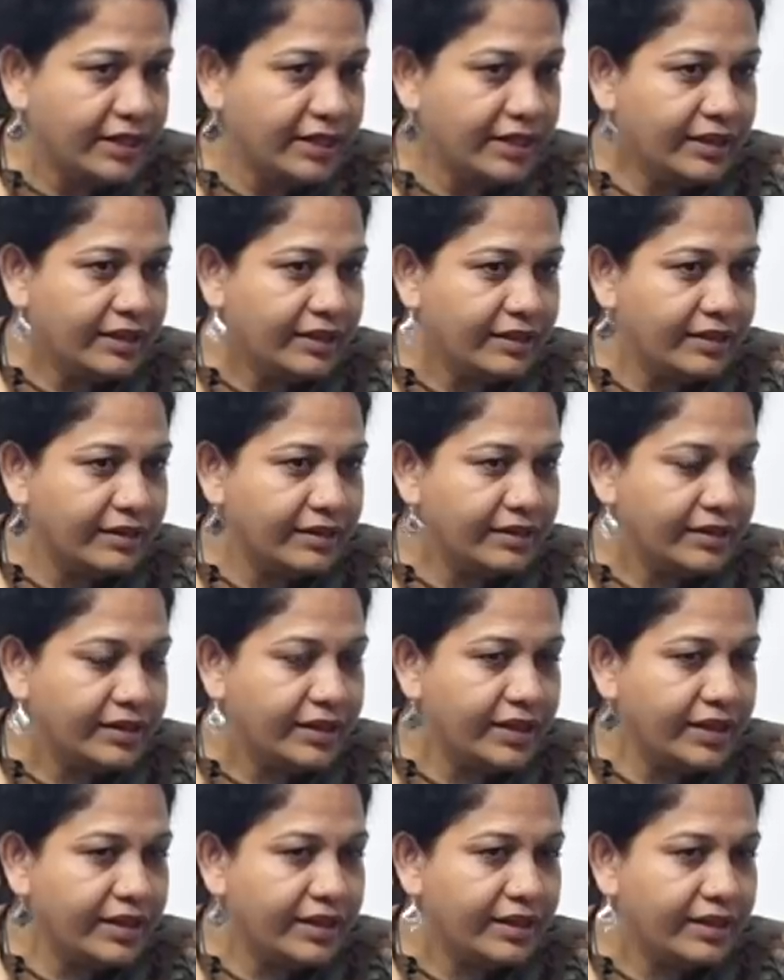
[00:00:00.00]
uh,
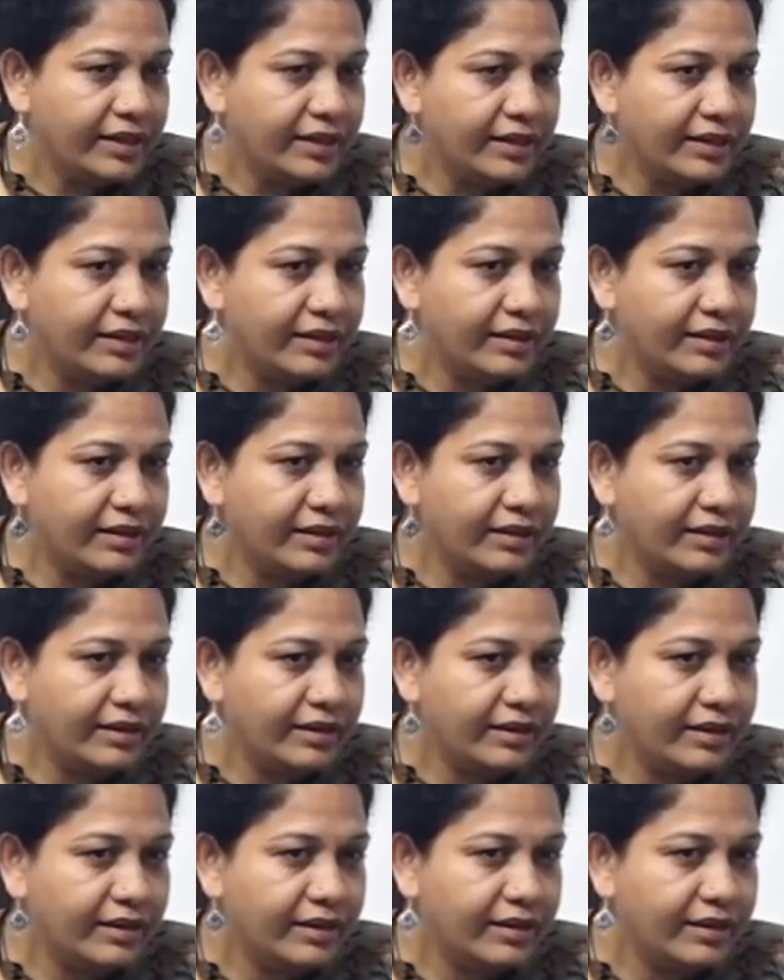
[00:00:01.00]
they
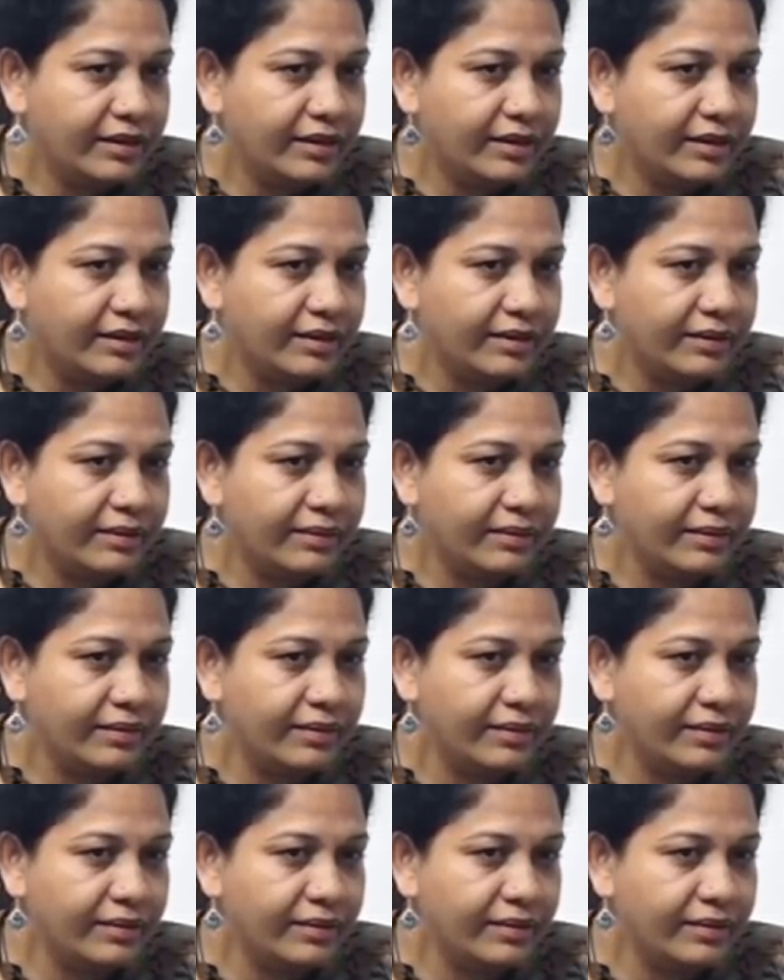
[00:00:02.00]
uh,